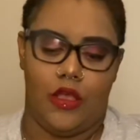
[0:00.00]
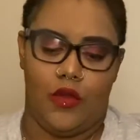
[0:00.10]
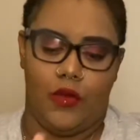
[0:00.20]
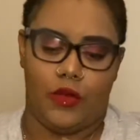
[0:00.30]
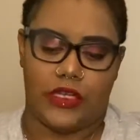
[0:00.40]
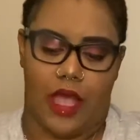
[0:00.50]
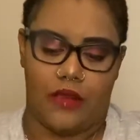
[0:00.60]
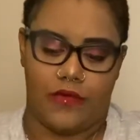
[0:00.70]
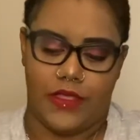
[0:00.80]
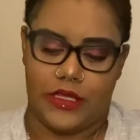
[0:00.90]
which out
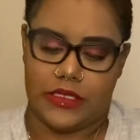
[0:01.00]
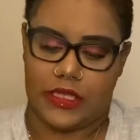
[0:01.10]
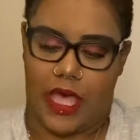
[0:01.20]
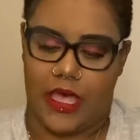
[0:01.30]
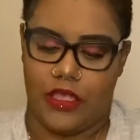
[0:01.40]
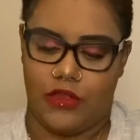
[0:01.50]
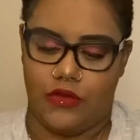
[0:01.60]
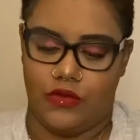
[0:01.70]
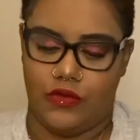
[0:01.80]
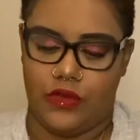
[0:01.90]
of this I
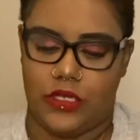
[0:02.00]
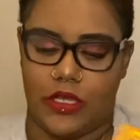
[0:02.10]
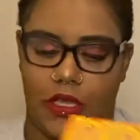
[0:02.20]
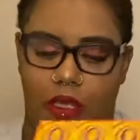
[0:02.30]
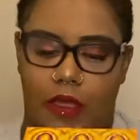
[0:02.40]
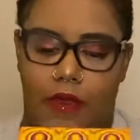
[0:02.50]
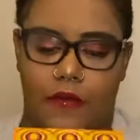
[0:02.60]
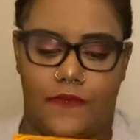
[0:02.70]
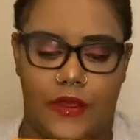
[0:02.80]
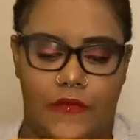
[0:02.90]
use
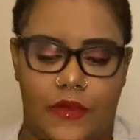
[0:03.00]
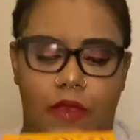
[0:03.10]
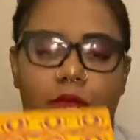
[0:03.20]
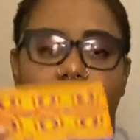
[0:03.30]
Fifi, which